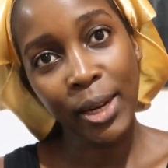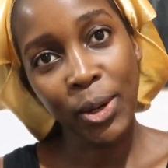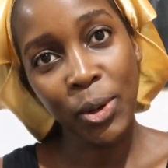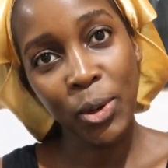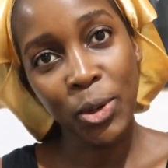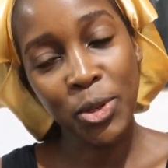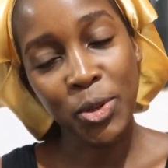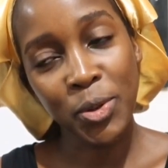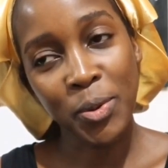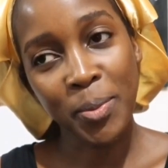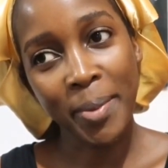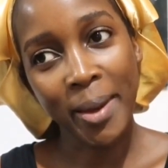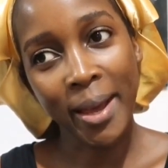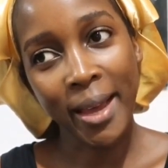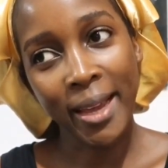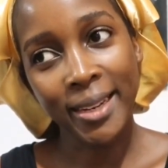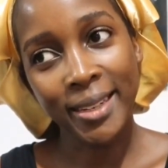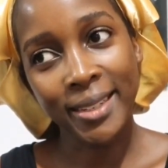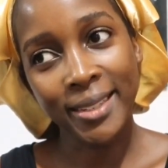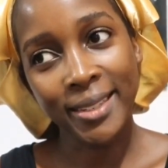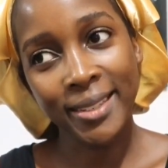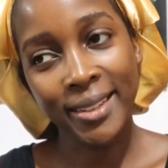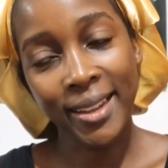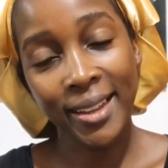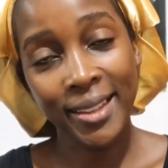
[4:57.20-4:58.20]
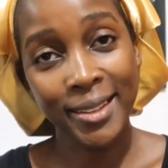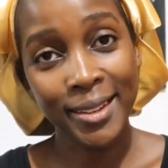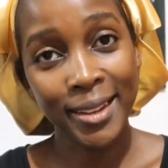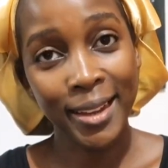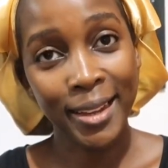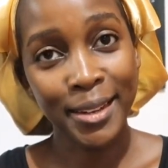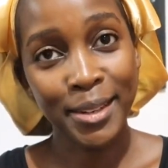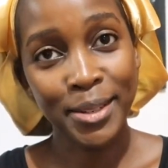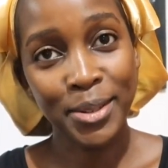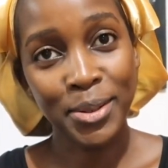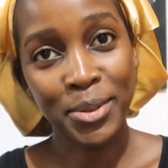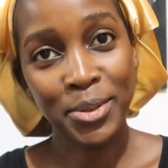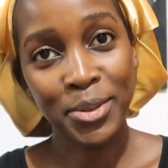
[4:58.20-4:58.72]
Not too bad. I think
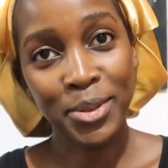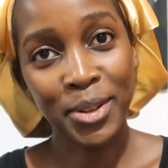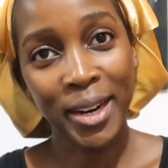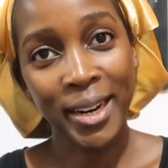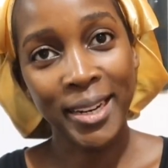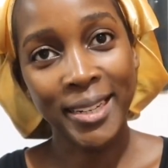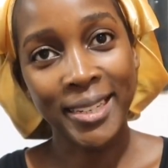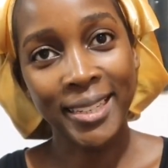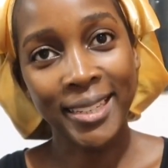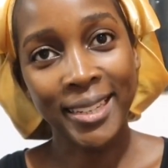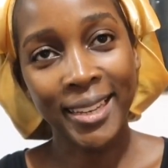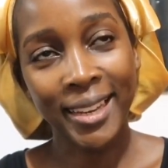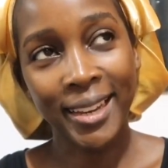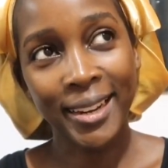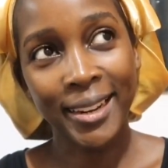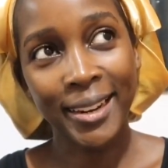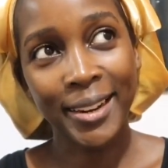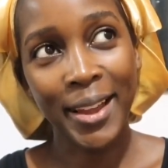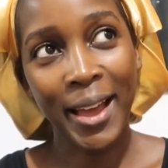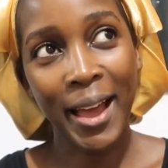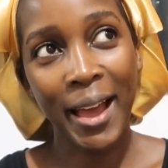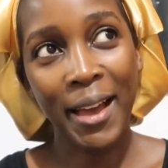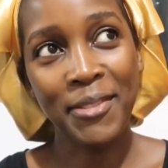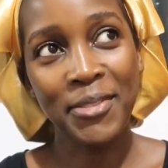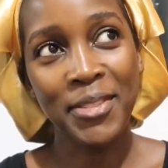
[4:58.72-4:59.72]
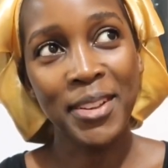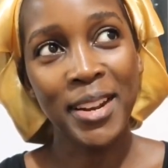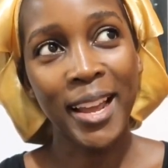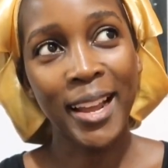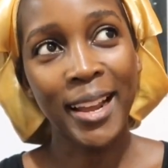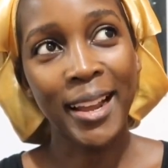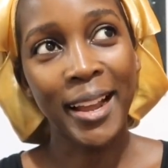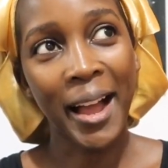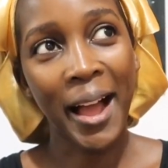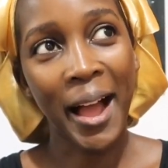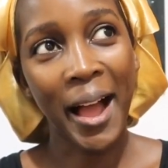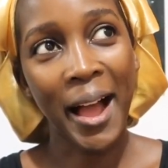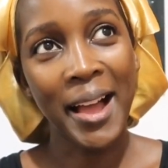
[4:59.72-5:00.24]
I need to try it again. I feel
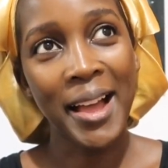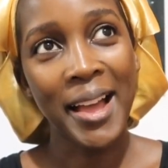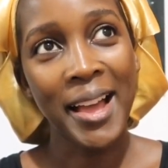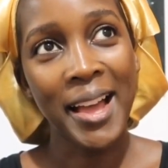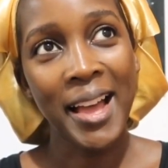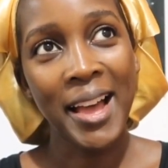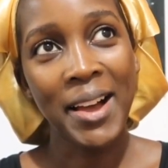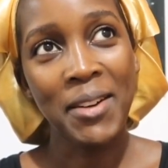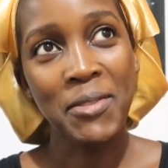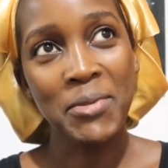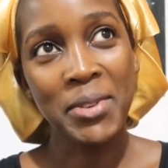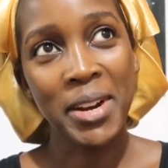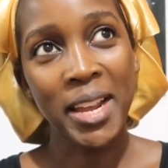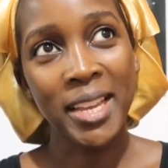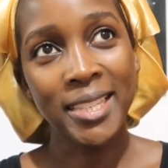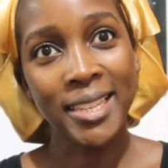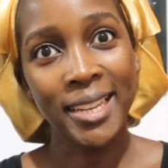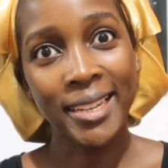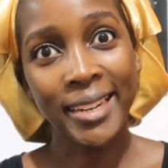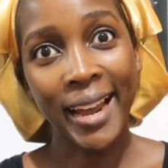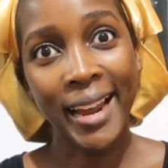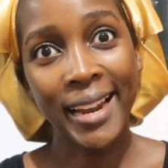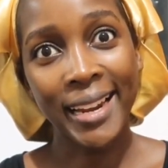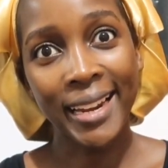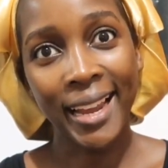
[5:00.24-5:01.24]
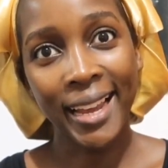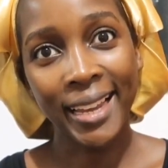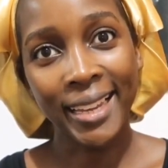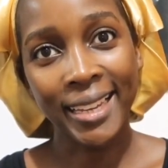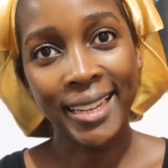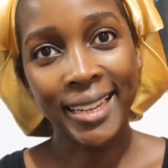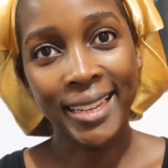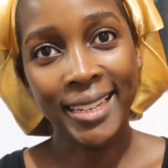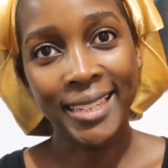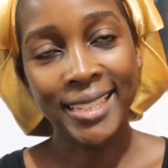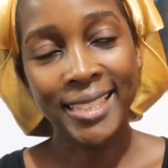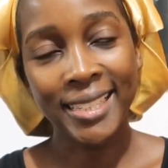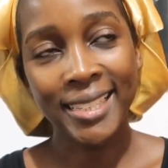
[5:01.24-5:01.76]
like when I said I
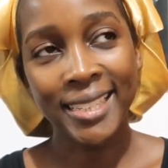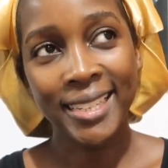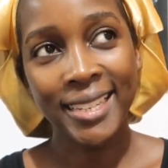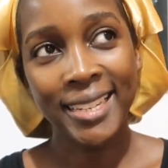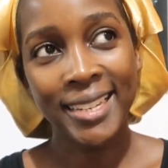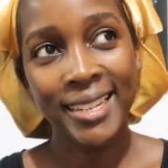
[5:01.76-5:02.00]
like it,